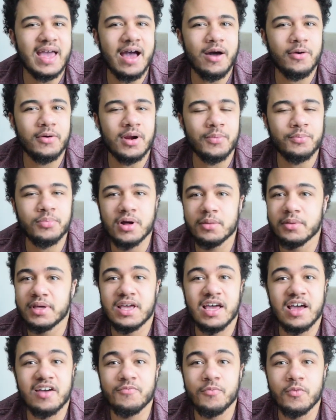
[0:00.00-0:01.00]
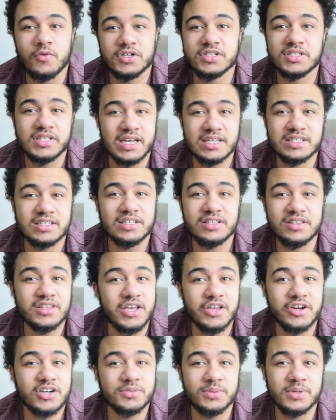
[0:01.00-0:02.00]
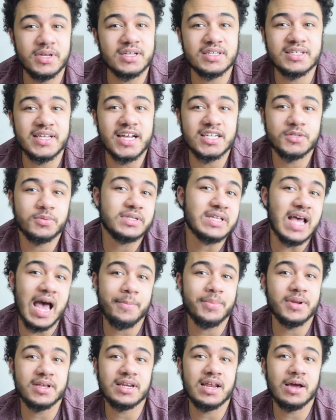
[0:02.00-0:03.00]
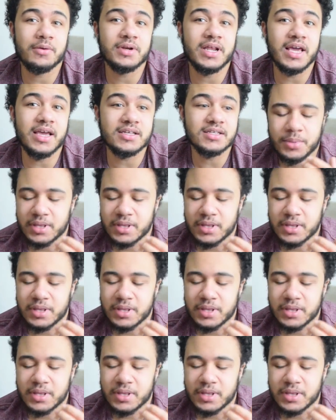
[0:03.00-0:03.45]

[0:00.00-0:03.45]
out and probably have more sex in theaters because that's what's happening nowadays.